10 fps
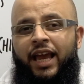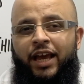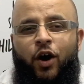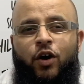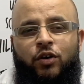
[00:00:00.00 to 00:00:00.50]
In
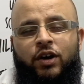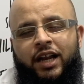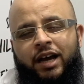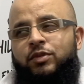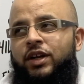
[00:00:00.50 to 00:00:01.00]
Hong Kong,
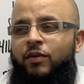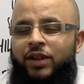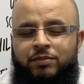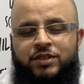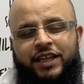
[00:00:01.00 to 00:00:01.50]
Alhamdulillah, with
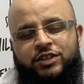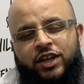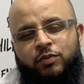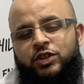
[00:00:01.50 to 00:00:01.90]
MCHK,